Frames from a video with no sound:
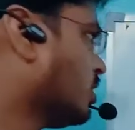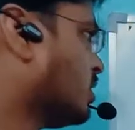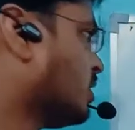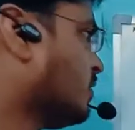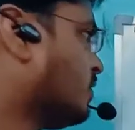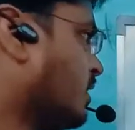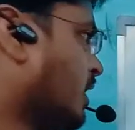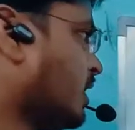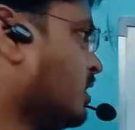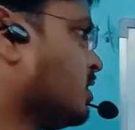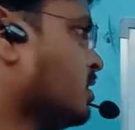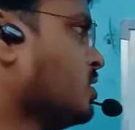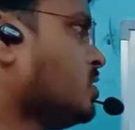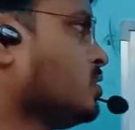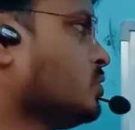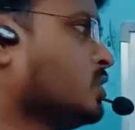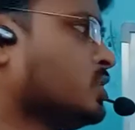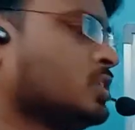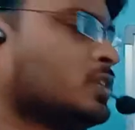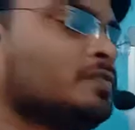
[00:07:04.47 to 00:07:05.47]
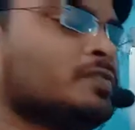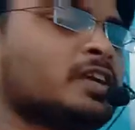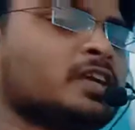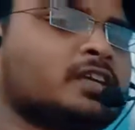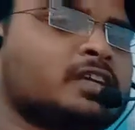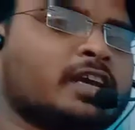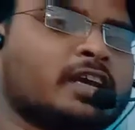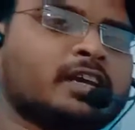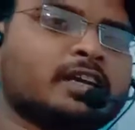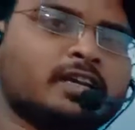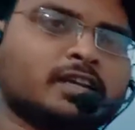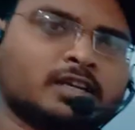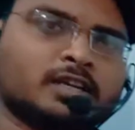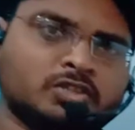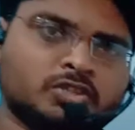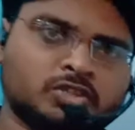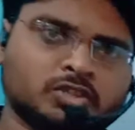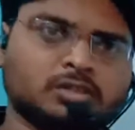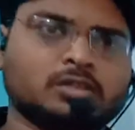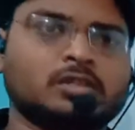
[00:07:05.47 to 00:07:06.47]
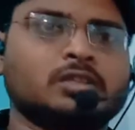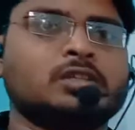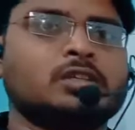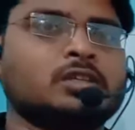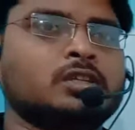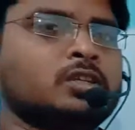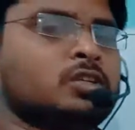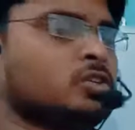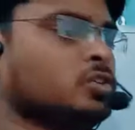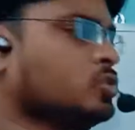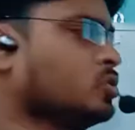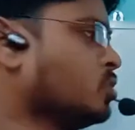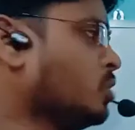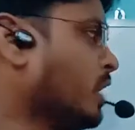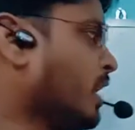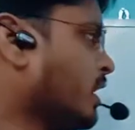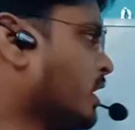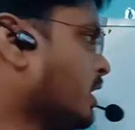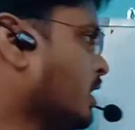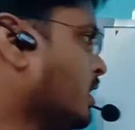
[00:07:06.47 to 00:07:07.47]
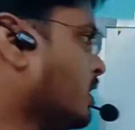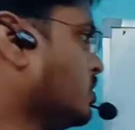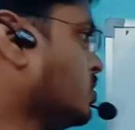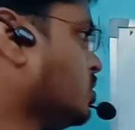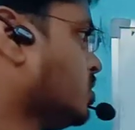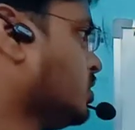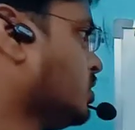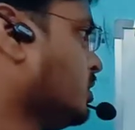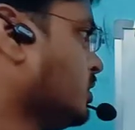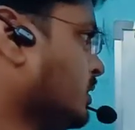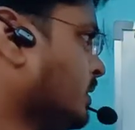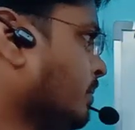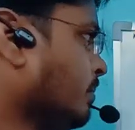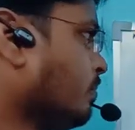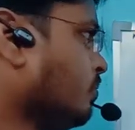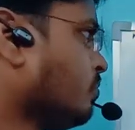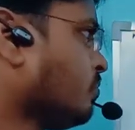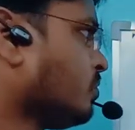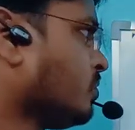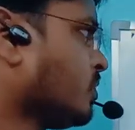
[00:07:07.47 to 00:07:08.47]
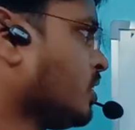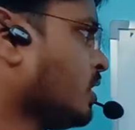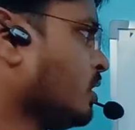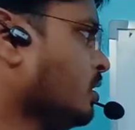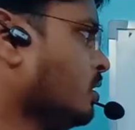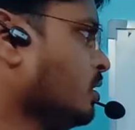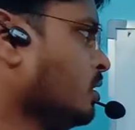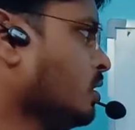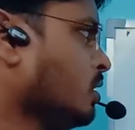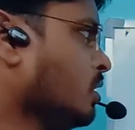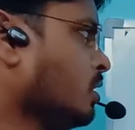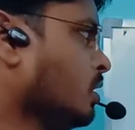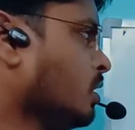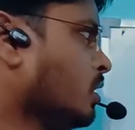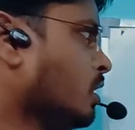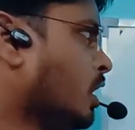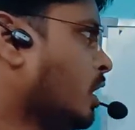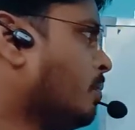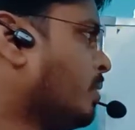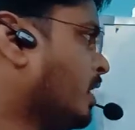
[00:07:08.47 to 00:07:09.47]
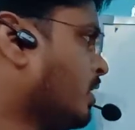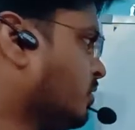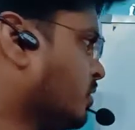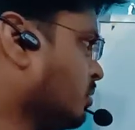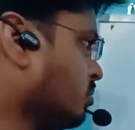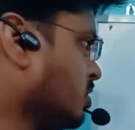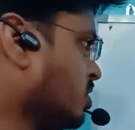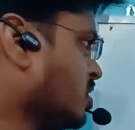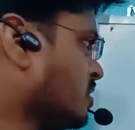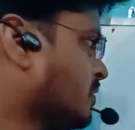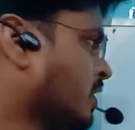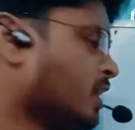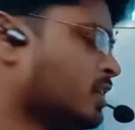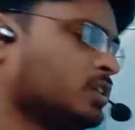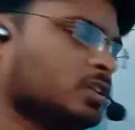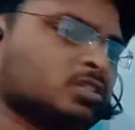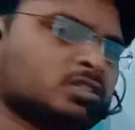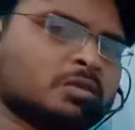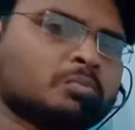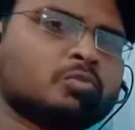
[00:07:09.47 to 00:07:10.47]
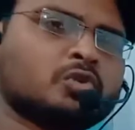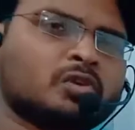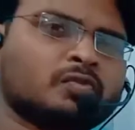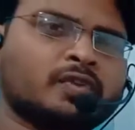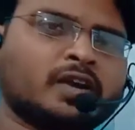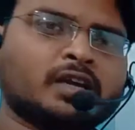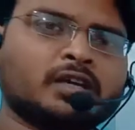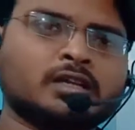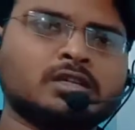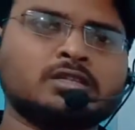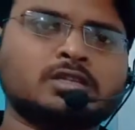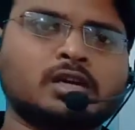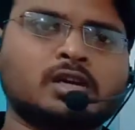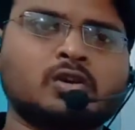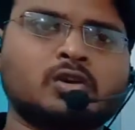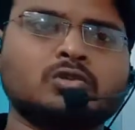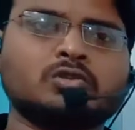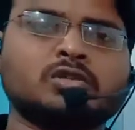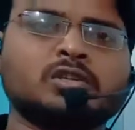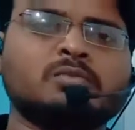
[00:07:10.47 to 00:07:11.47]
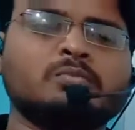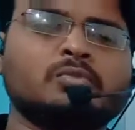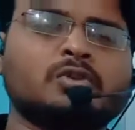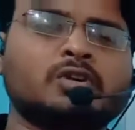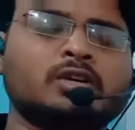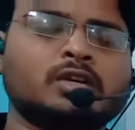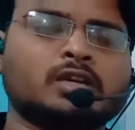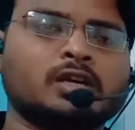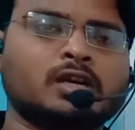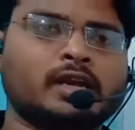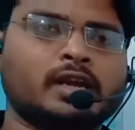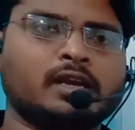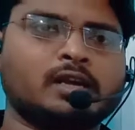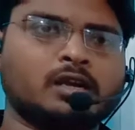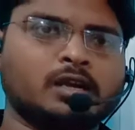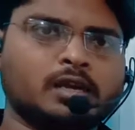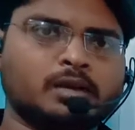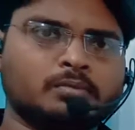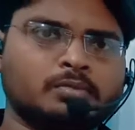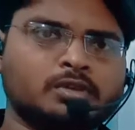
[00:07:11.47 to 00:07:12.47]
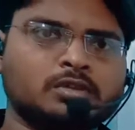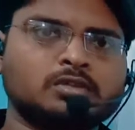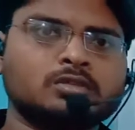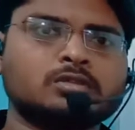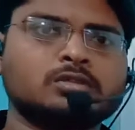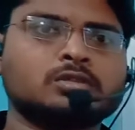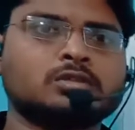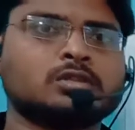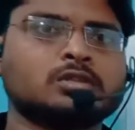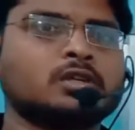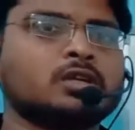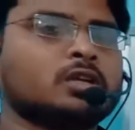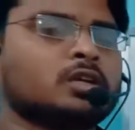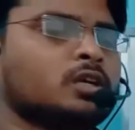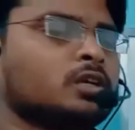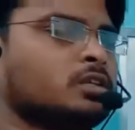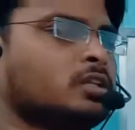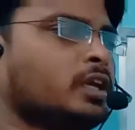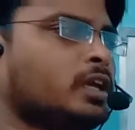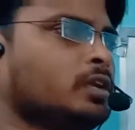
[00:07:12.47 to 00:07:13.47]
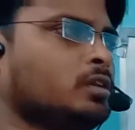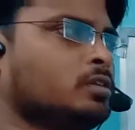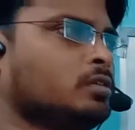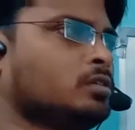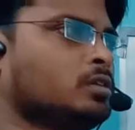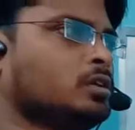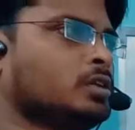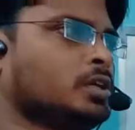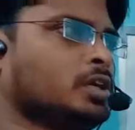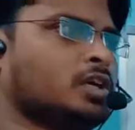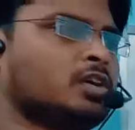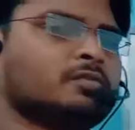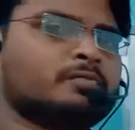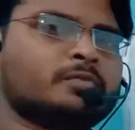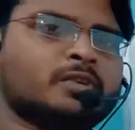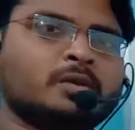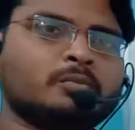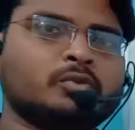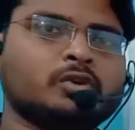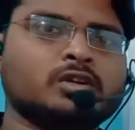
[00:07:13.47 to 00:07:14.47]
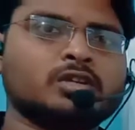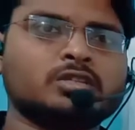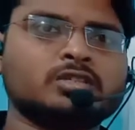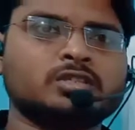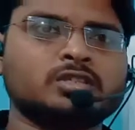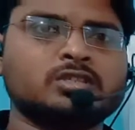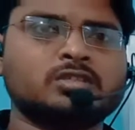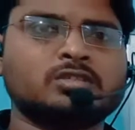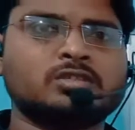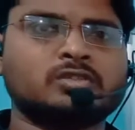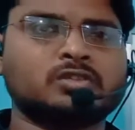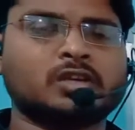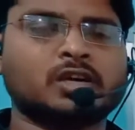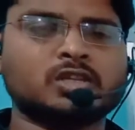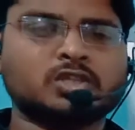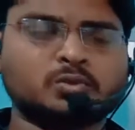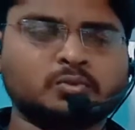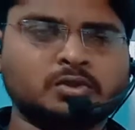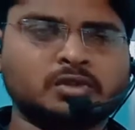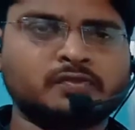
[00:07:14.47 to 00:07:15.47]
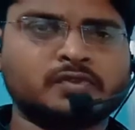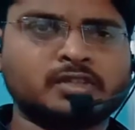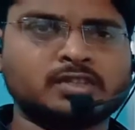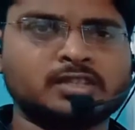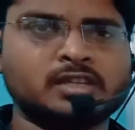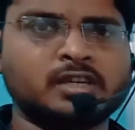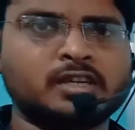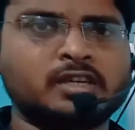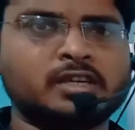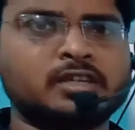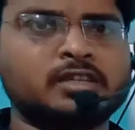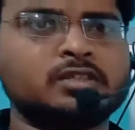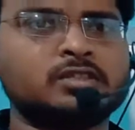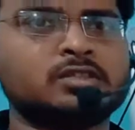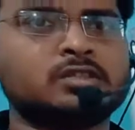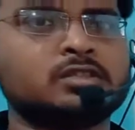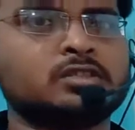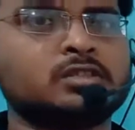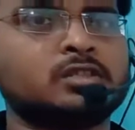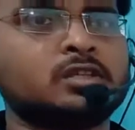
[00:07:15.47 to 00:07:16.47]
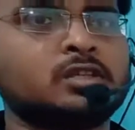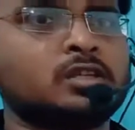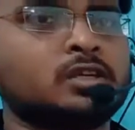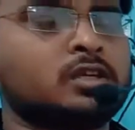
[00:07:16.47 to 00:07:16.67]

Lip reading: the factors which affect agriculture. So agriculture, apart from these factors, some more factors are also important, like labors, then government policies, transport facilities.